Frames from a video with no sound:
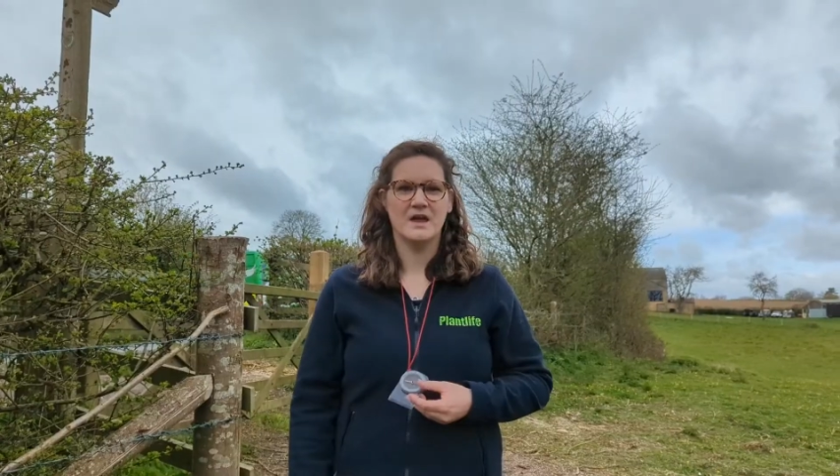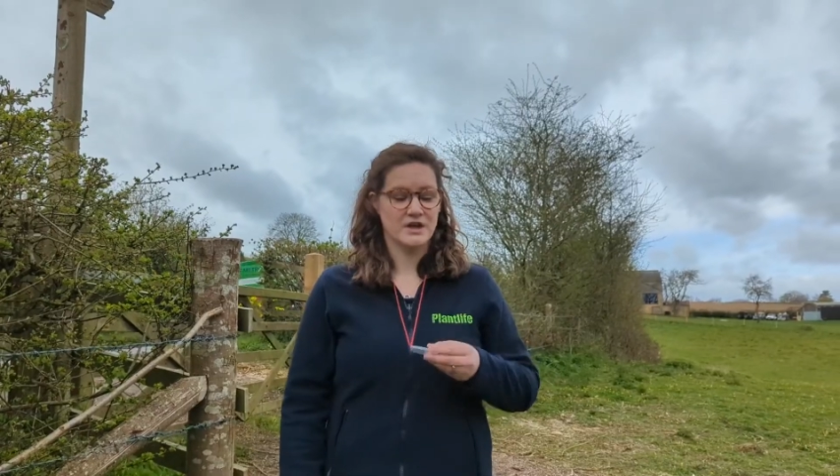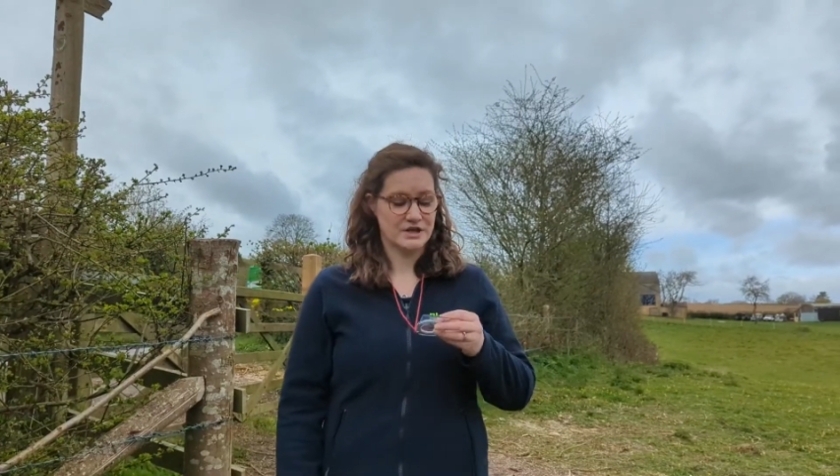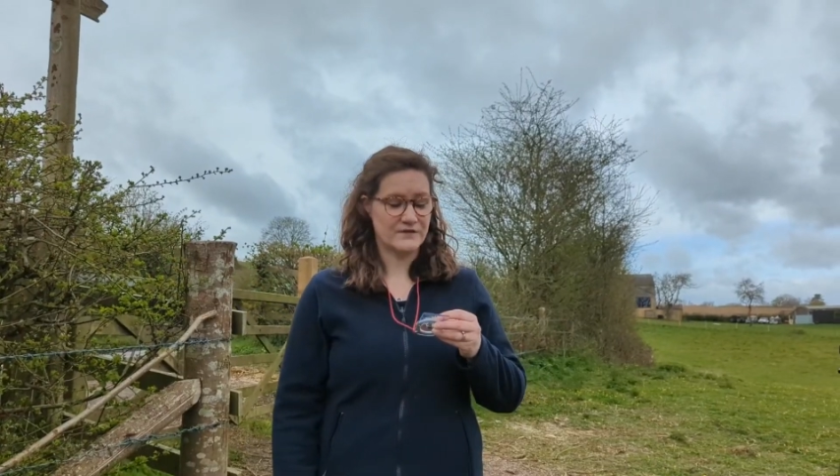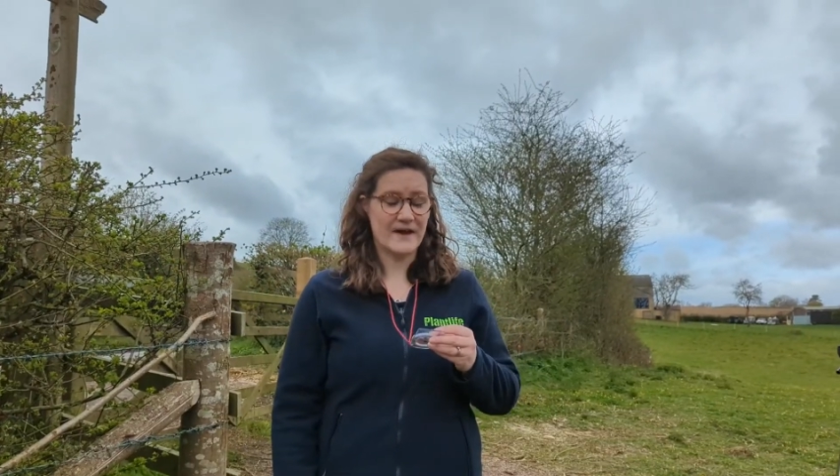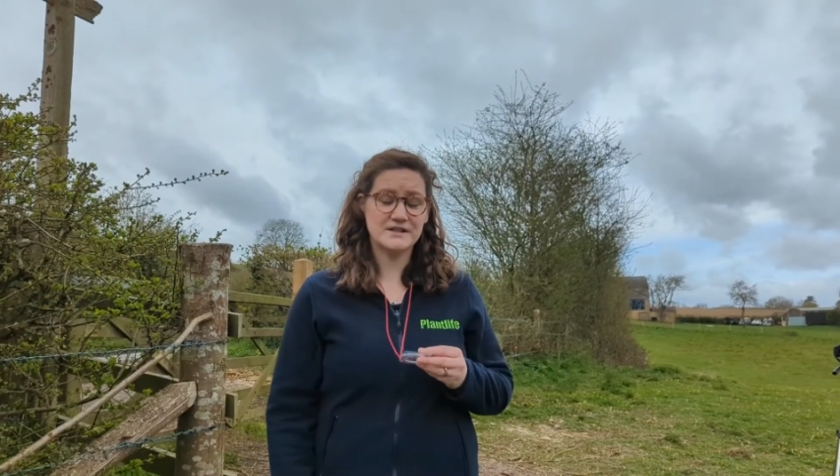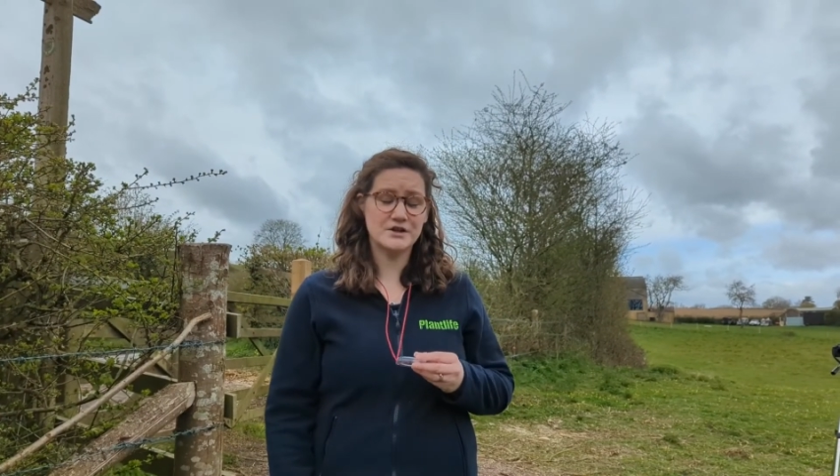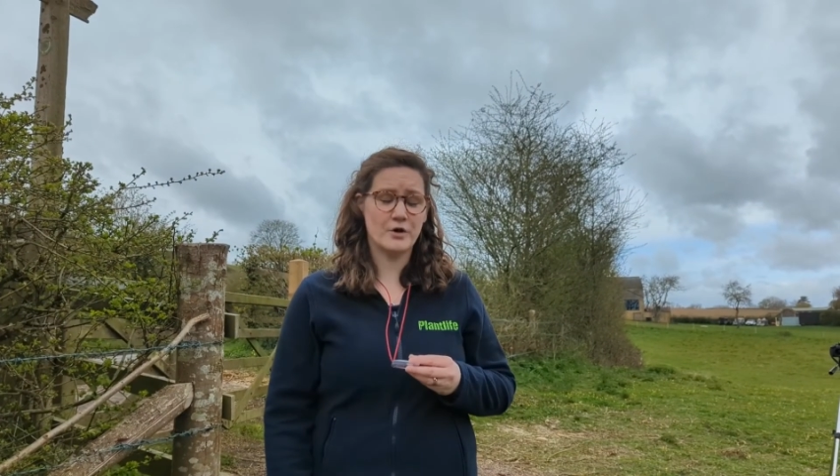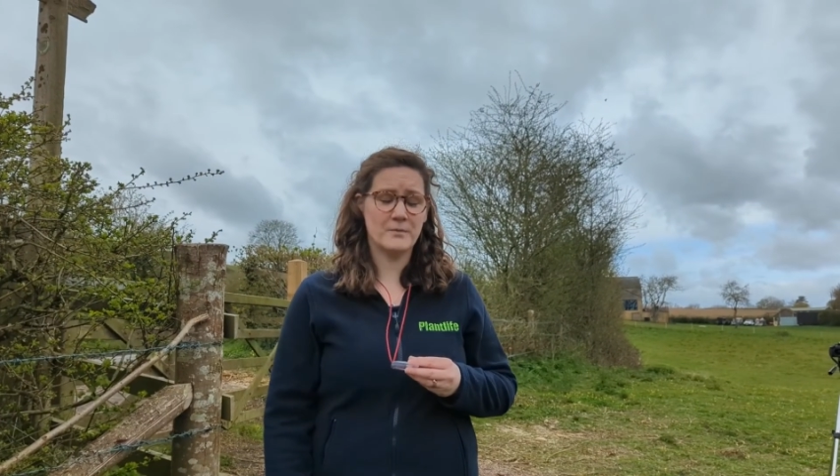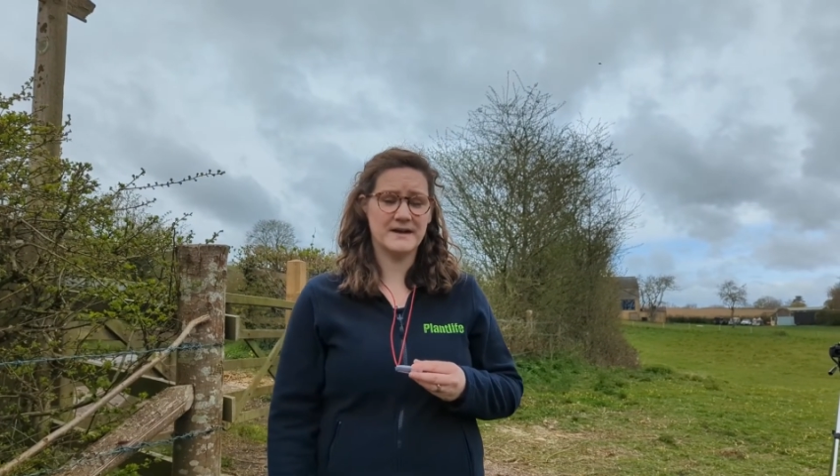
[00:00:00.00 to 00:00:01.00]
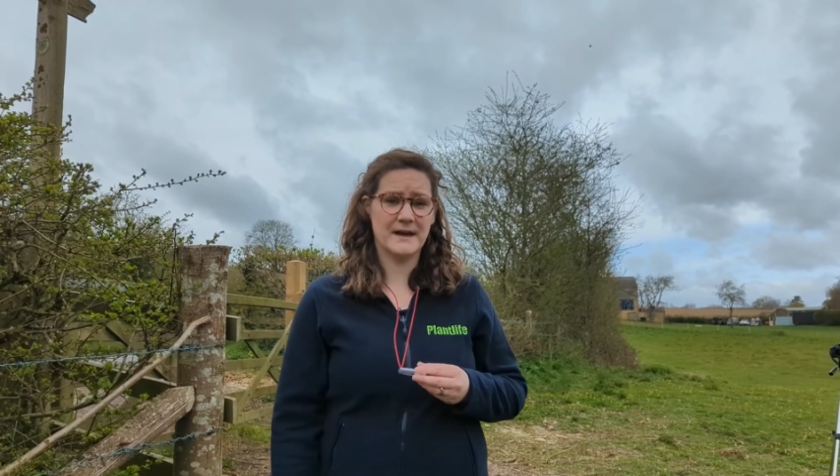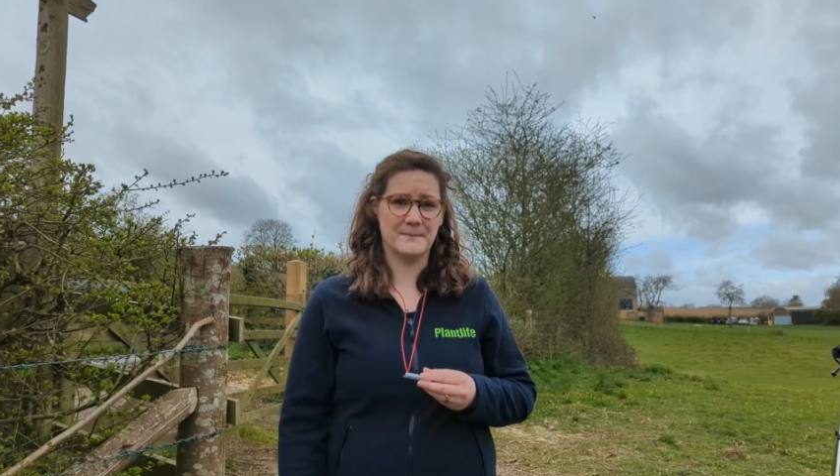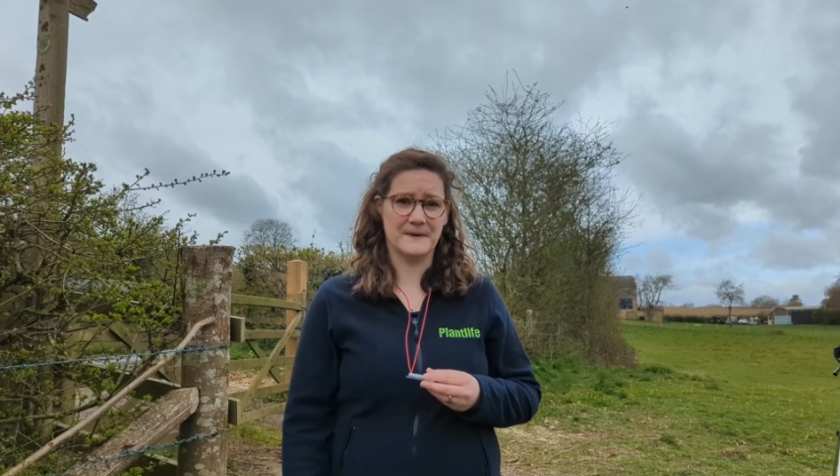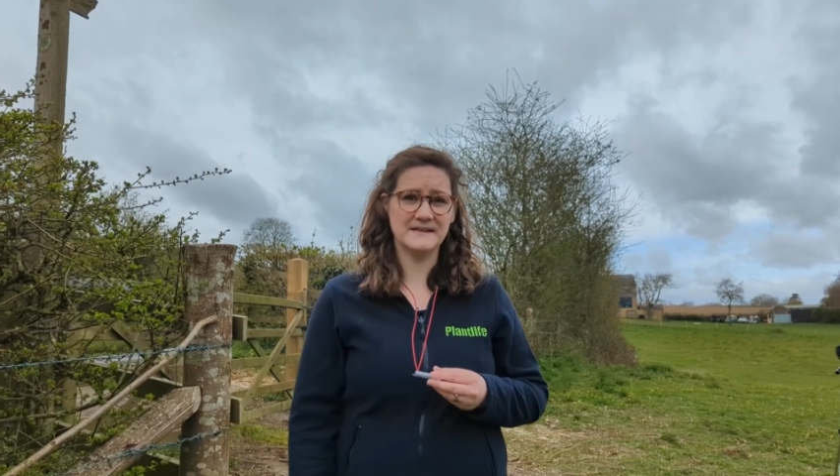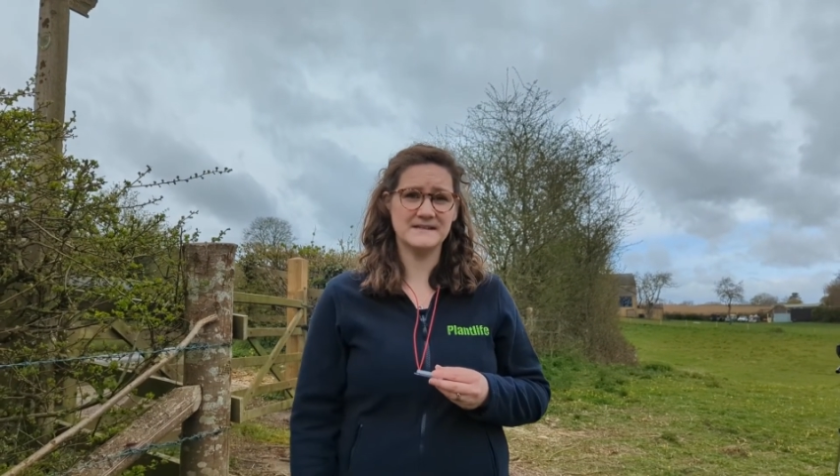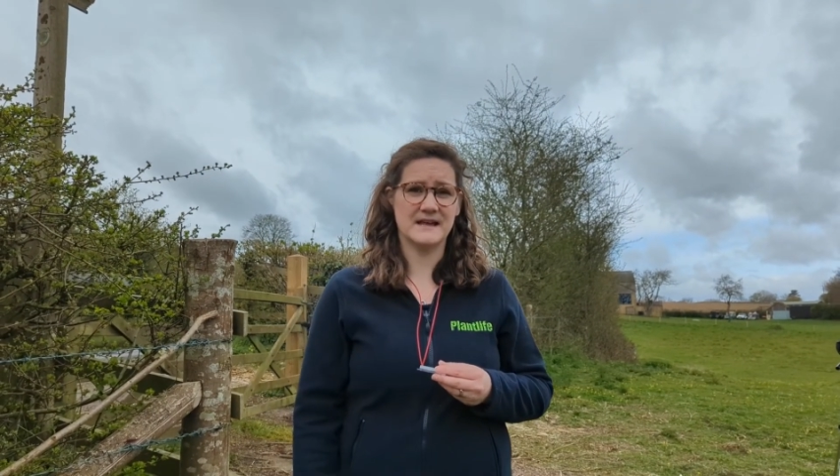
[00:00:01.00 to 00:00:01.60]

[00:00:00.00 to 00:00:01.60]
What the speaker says: So I've had a look on my compass